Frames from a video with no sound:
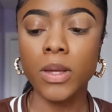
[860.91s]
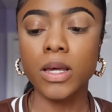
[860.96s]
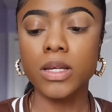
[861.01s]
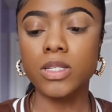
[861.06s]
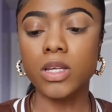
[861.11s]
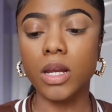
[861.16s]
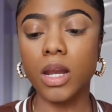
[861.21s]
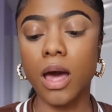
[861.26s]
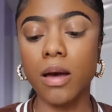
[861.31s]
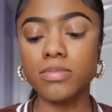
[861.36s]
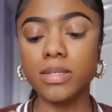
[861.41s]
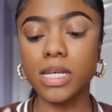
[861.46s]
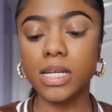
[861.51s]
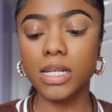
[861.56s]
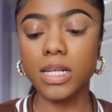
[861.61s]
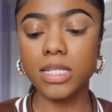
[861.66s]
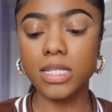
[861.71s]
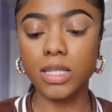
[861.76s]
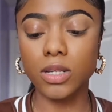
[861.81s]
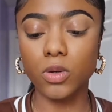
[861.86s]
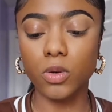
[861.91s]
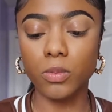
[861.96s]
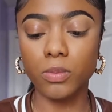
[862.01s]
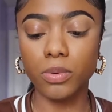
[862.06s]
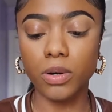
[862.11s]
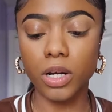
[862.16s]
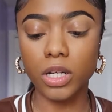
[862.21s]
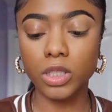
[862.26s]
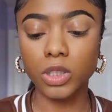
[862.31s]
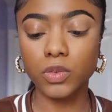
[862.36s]
So now I'm taking this little
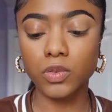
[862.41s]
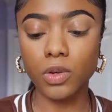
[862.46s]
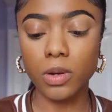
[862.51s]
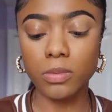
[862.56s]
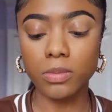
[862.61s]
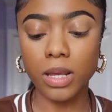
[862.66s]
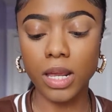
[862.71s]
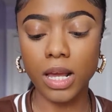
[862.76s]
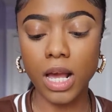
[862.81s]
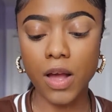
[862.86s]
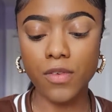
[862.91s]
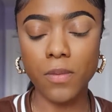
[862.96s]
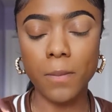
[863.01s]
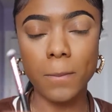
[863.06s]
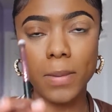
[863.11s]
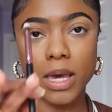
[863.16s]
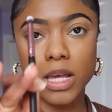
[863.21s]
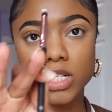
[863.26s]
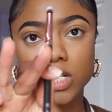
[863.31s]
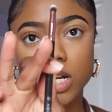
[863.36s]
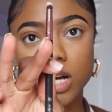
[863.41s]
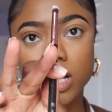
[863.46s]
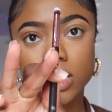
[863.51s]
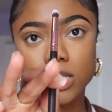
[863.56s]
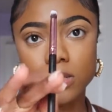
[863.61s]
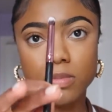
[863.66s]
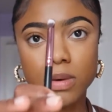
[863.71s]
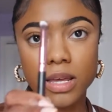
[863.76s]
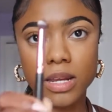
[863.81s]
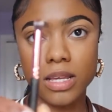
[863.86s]
brush that I got from Beige
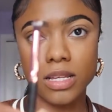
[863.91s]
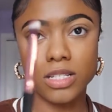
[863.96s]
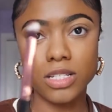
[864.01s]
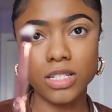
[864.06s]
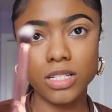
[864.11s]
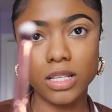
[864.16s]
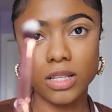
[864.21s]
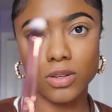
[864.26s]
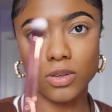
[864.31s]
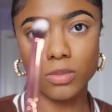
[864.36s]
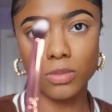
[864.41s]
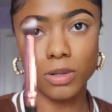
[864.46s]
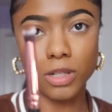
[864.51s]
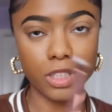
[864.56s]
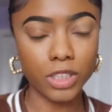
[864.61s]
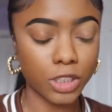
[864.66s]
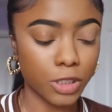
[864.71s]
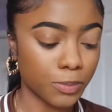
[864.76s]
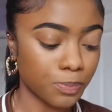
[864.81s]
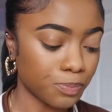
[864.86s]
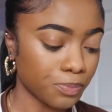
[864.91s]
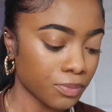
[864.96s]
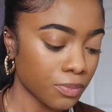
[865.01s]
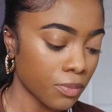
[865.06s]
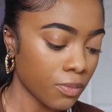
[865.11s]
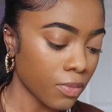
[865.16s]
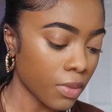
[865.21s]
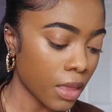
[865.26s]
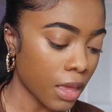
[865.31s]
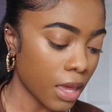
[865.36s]
Cosmetics, just a little brush,
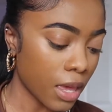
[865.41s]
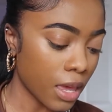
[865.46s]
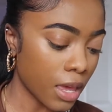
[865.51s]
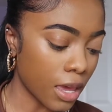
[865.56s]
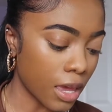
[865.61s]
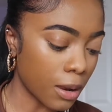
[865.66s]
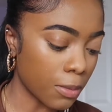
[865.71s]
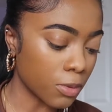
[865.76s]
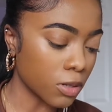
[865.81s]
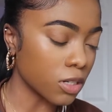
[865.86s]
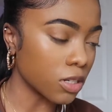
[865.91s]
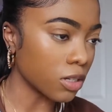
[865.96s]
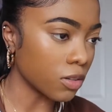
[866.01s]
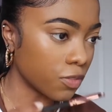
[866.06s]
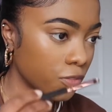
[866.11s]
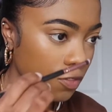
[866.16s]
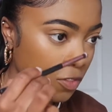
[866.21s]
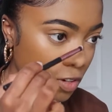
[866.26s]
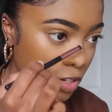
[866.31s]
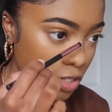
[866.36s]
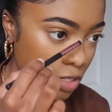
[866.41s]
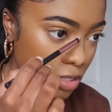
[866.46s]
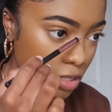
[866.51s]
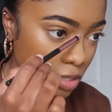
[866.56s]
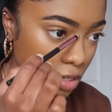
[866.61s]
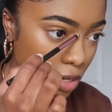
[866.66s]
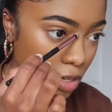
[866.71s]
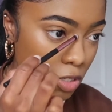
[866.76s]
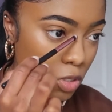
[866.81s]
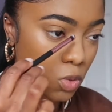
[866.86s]
and I'm gonna first
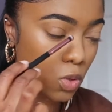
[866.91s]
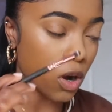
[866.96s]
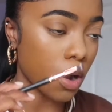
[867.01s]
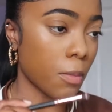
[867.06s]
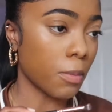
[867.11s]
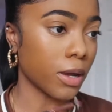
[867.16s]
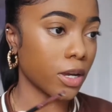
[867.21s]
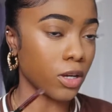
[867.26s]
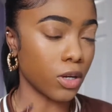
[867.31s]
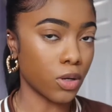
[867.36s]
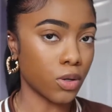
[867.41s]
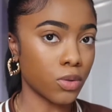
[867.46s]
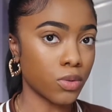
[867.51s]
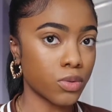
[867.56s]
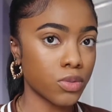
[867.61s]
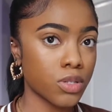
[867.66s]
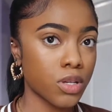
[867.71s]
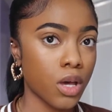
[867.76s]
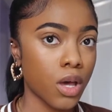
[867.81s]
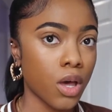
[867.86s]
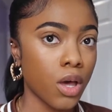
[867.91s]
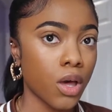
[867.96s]
contour out my nose.